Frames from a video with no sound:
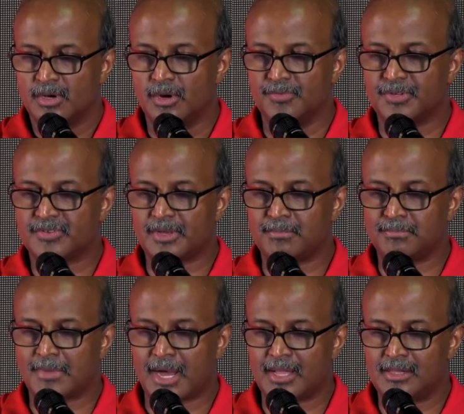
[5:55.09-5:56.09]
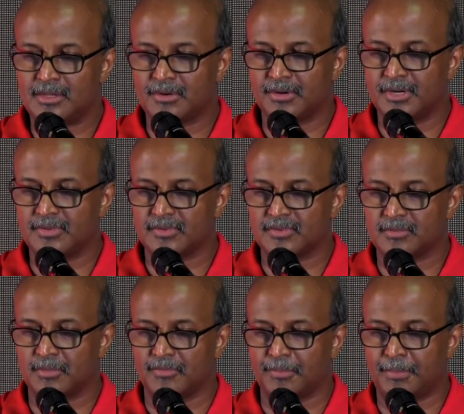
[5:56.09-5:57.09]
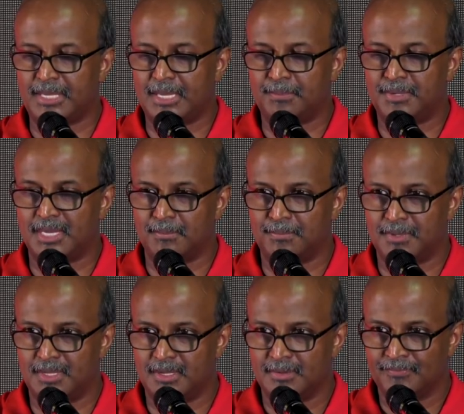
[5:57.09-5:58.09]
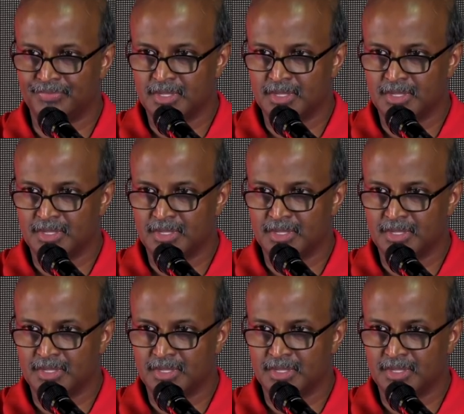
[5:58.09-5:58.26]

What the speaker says: over some mild criticism of a PAP MP.